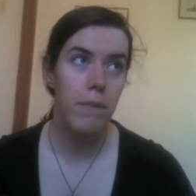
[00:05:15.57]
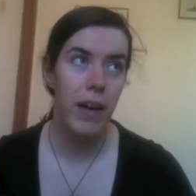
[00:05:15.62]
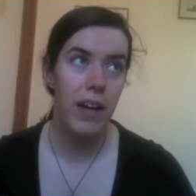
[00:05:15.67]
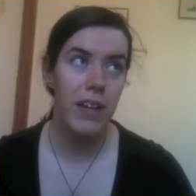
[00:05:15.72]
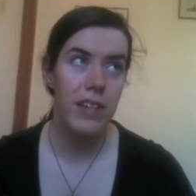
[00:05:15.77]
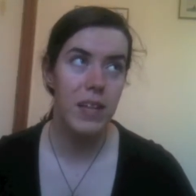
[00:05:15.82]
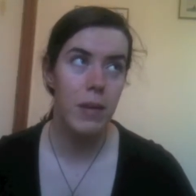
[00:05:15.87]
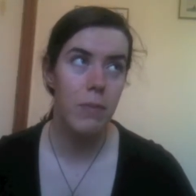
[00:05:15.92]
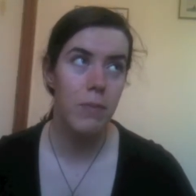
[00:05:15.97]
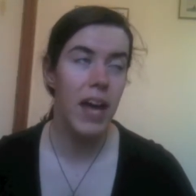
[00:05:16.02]

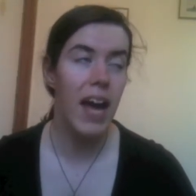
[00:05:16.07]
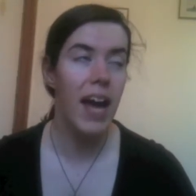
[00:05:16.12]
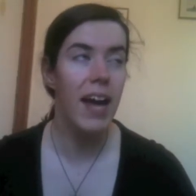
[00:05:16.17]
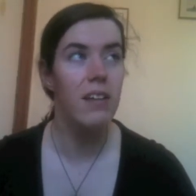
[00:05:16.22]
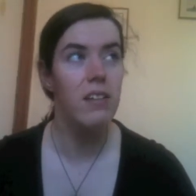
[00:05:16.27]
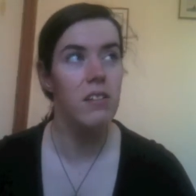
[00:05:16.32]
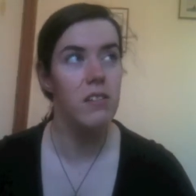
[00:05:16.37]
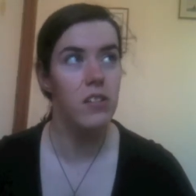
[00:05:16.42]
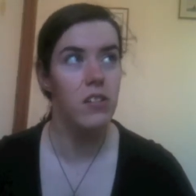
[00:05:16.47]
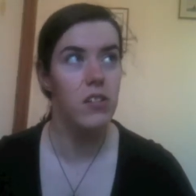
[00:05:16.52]
except
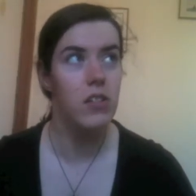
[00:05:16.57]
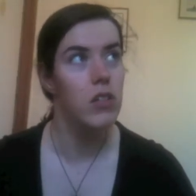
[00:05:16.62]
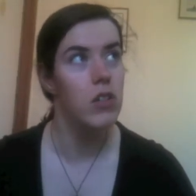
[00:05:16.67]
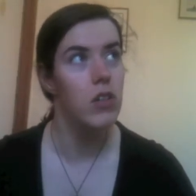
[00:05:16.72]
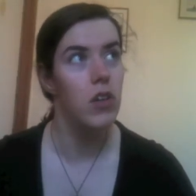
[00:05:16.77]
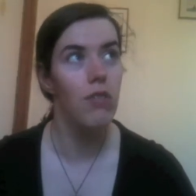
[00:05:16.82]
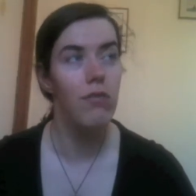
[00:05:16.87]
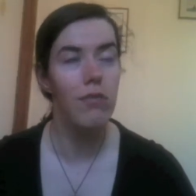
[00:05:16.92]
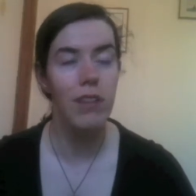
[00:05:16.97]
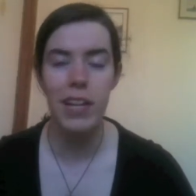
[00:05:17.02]
Hannah's
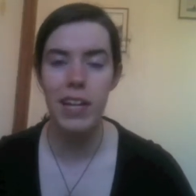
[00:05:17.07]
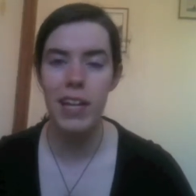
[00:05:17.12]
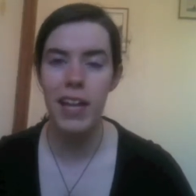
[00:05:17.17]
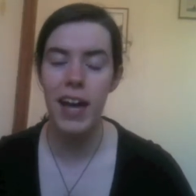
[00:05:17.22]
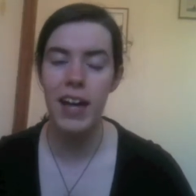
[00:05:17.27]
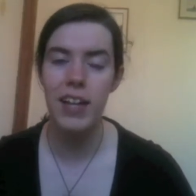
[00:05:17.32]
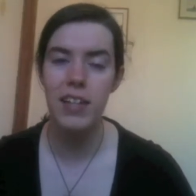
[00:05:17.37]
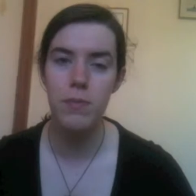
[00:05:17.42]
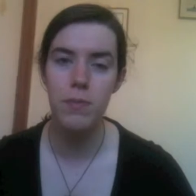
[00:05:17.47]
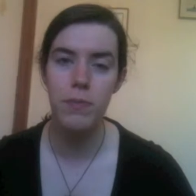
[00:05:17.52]
not really had